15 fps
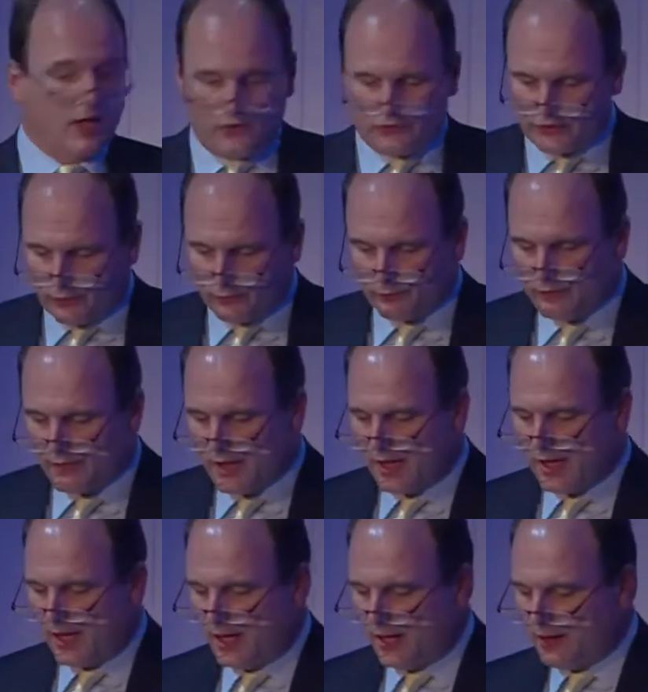So,
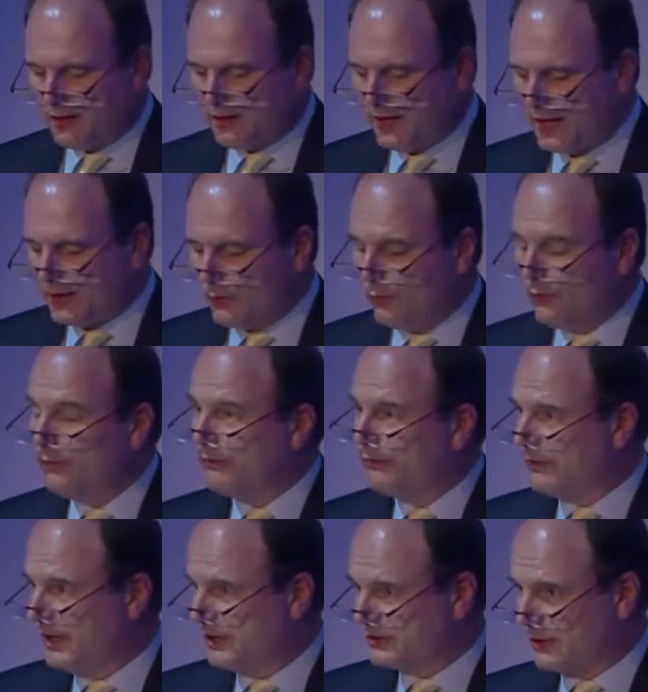uh, like all
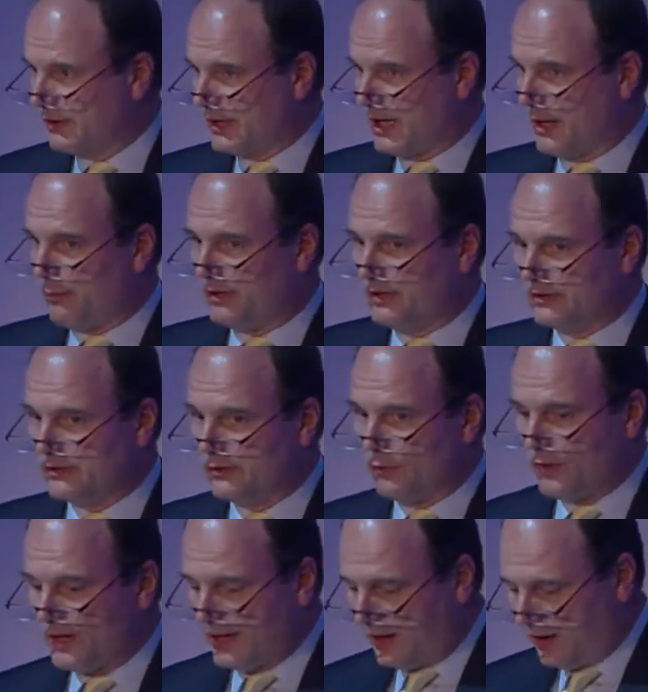fast growing companies,
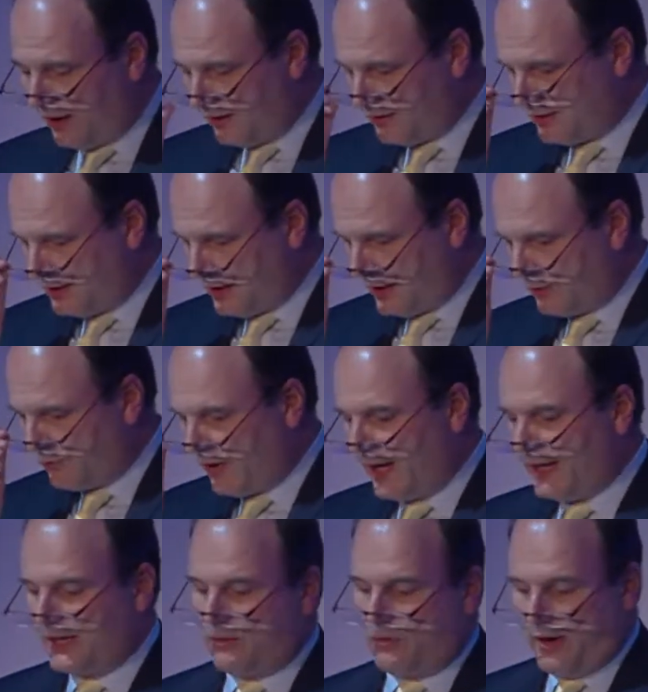we are uh,
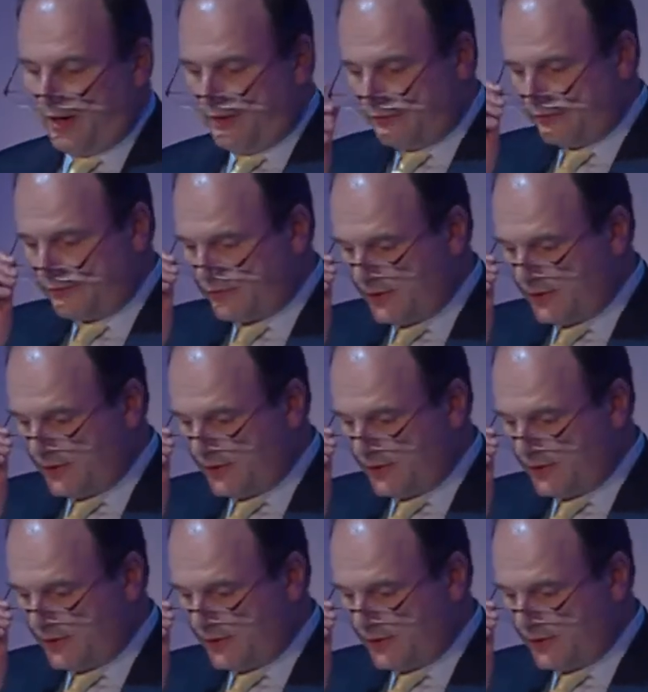riding a wave.